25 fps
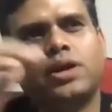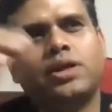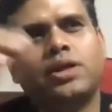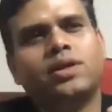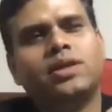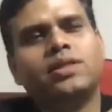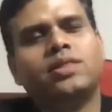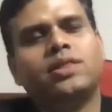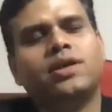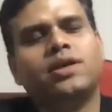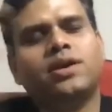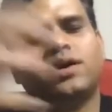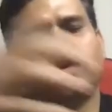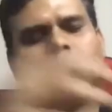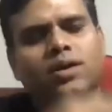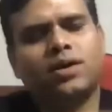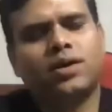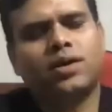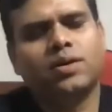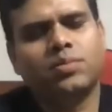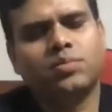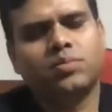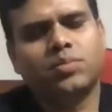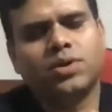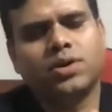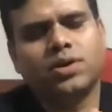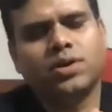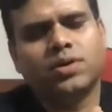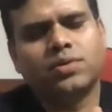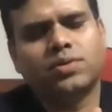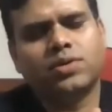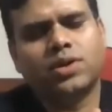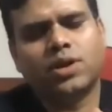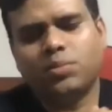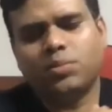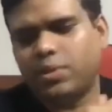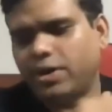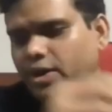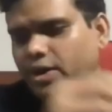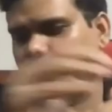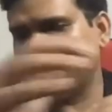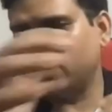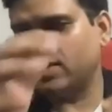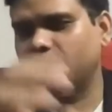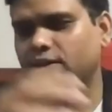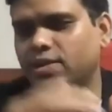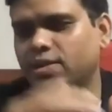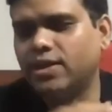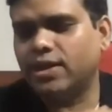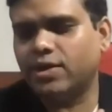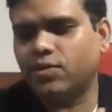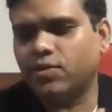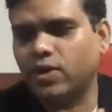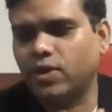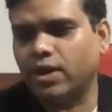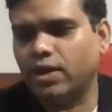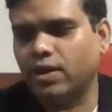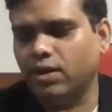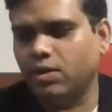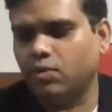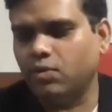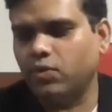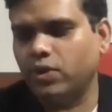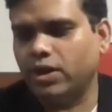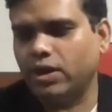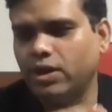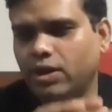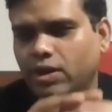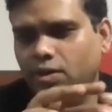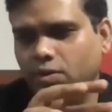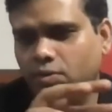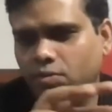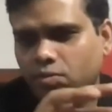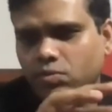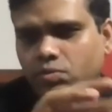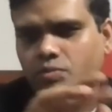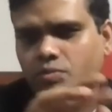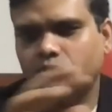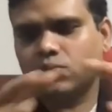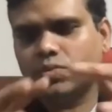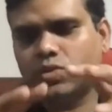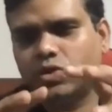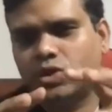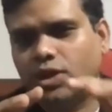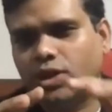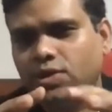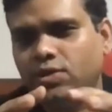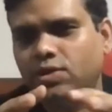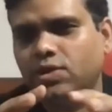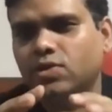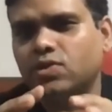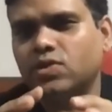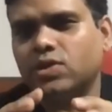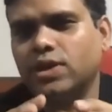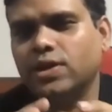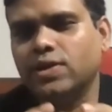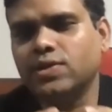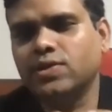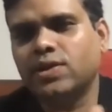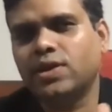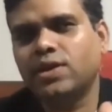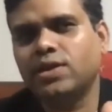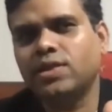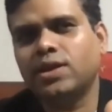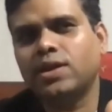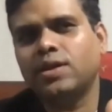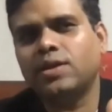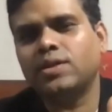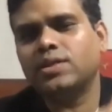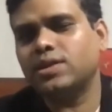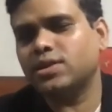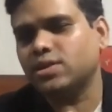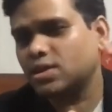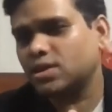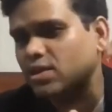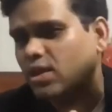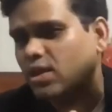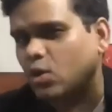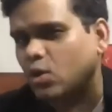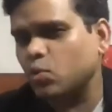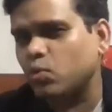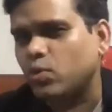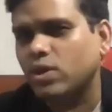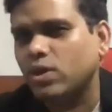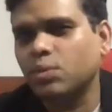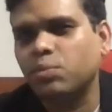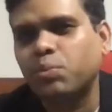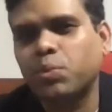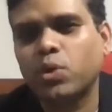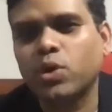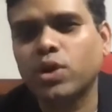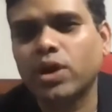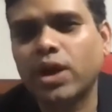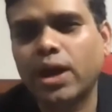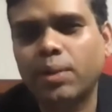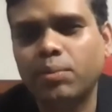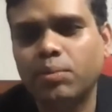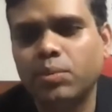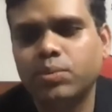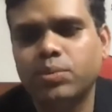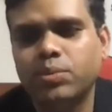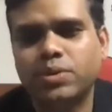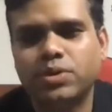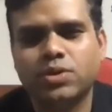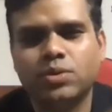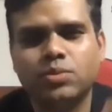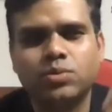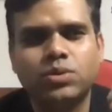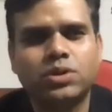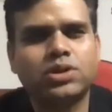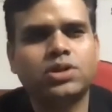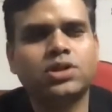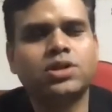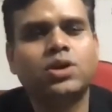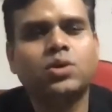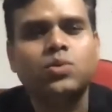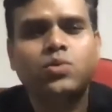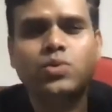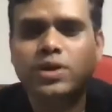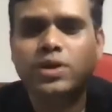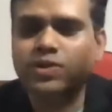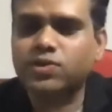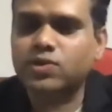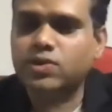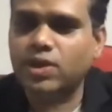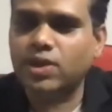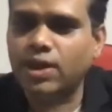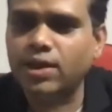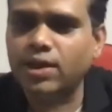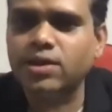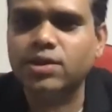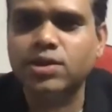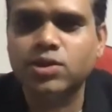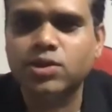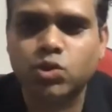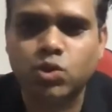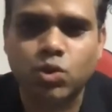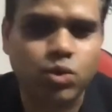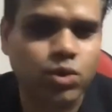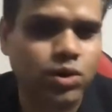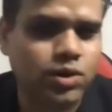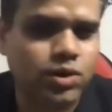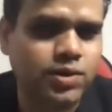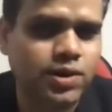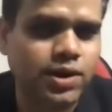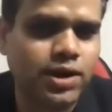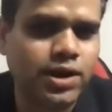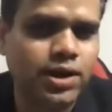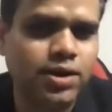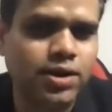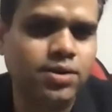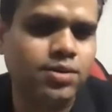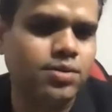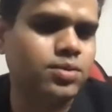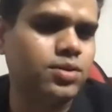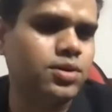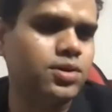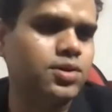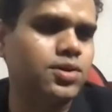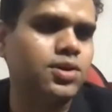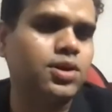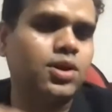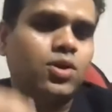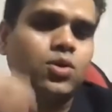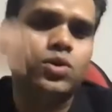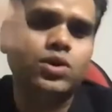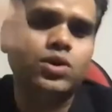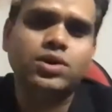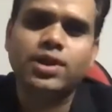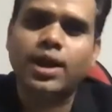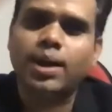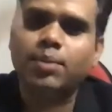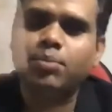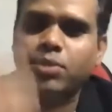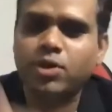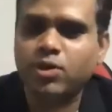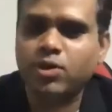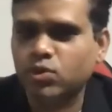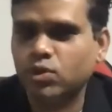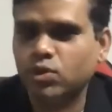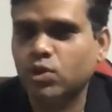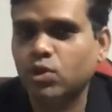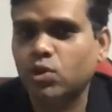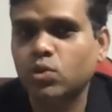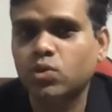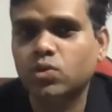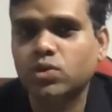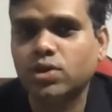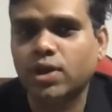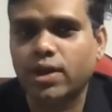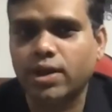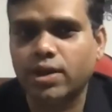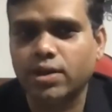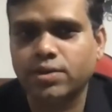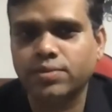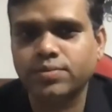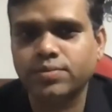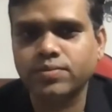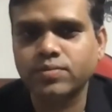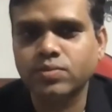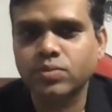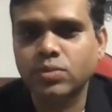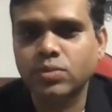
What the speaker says: I think Sarba said that well, when he changes stance, saying that this is how we are programmed. This is how we are seeing the stories, right? This is how it is happening on the news channels.